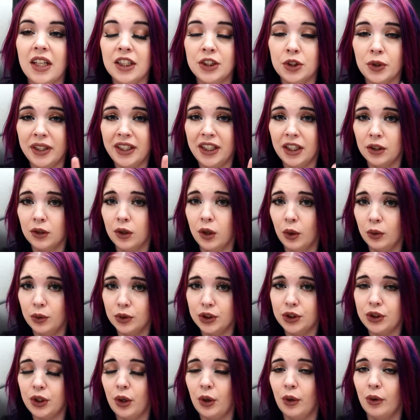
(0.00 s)
So I need a
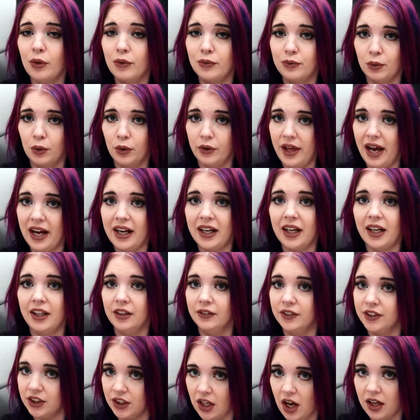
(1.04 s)
closed toe for that kind
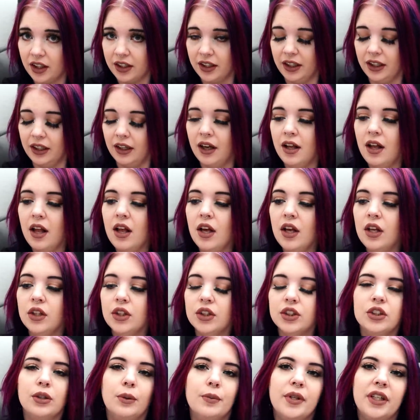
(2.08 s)
of stocking.
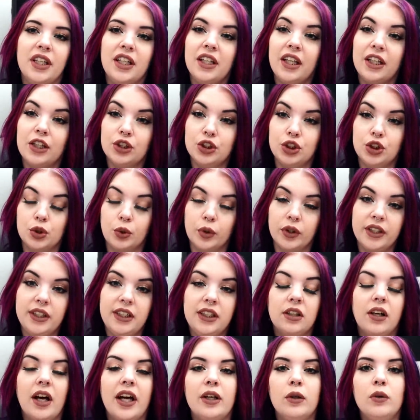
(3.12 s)
So I'm thinking like a short
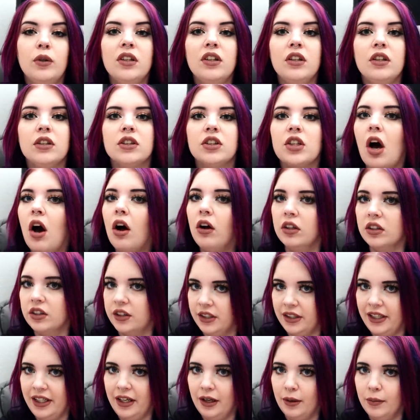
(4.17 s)
heel. I don't want to look taller
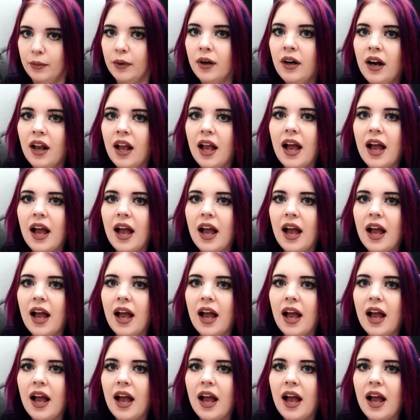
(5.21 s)
than him.